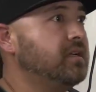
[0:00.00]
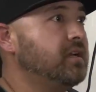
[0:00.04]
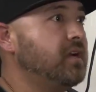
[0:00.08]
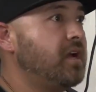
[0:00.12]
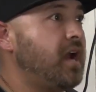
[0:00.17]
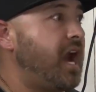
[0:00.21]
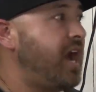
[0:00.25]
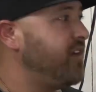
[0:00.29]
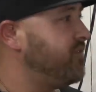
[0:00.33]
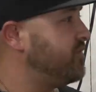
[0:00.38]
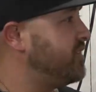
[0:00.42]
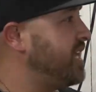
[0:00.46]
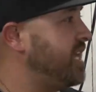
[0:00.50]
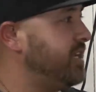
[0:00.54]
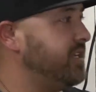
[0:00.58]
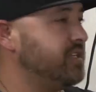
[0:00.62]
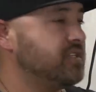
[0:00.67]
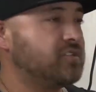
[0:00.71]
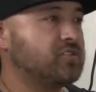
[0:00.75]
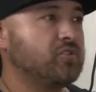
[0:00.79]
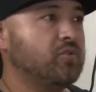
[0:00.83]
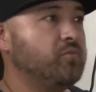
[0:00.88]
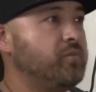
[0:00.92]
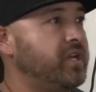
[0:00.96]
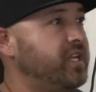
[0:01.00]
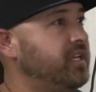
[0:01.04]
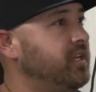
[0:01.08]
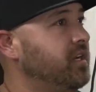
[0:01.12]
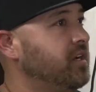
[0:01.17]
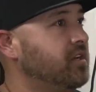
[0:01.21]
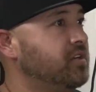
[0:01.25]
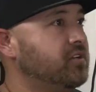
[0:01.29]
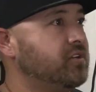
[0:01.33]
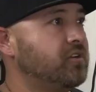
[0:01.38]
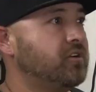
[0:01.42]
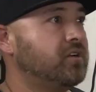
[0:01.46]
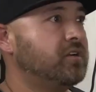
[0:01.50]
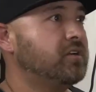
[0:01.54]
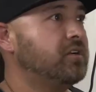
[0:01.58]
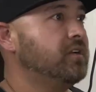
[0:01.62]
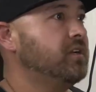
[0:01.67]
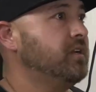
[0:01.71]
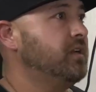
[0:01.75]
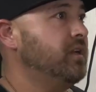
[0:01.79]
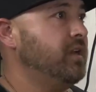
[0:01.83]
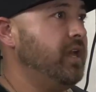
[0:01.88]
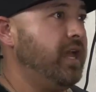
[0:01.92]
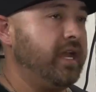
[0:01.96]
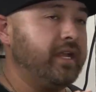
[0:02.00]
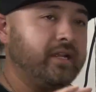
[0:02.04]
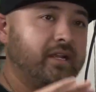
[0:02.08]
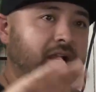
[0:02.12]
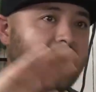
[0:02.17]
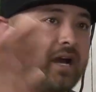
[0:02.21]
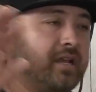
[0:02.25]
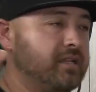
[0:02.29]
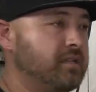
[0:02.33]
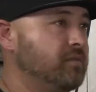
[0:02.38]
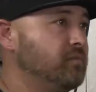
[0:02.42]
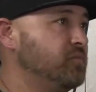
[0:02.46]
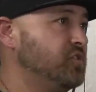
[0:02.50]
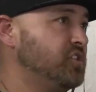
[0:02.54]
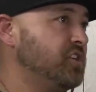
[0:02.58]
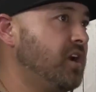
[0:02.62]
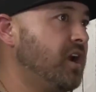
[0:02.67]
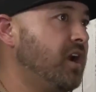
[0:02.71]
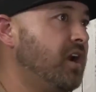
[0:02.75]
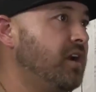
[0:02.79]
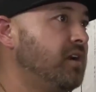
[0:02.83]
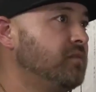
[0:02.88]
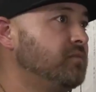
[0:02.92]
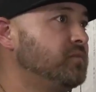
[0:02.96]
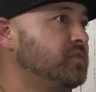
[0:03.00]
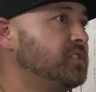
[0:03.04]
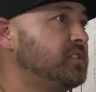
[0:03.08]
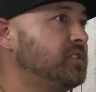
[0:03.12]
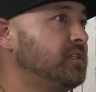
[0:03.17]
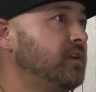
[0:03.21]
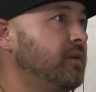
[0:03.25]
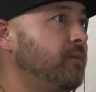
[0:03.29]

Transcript: I've taken so many under and gotten them jobs.